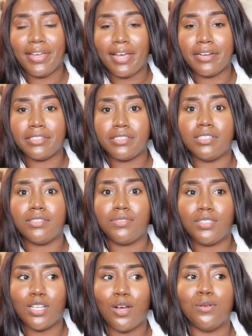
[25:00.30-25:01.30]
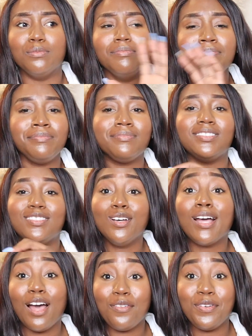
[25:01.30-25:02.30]
that kind of stuff, so
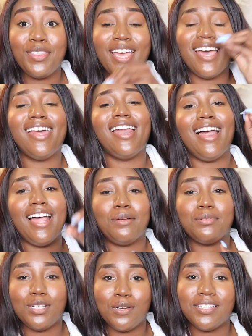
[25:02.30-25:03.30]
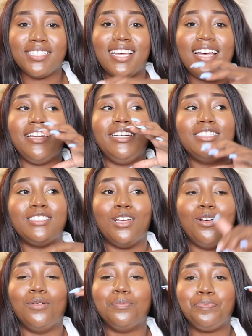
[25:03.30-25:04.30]
look out for that. I'm so excited,
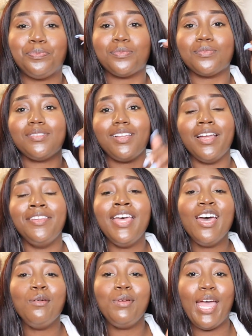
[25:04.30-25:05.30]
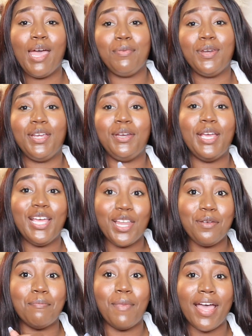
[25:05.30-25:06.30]
so that'll be happening
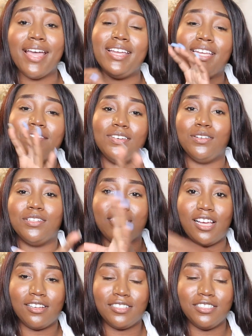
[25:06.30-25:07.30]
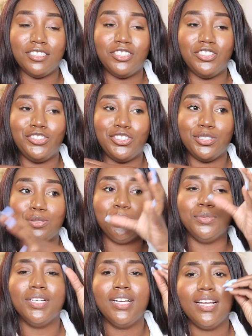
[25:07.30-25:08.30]
in May, even though the talk's in
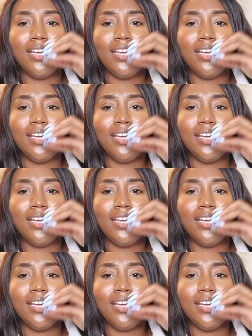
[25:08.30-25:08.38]
June.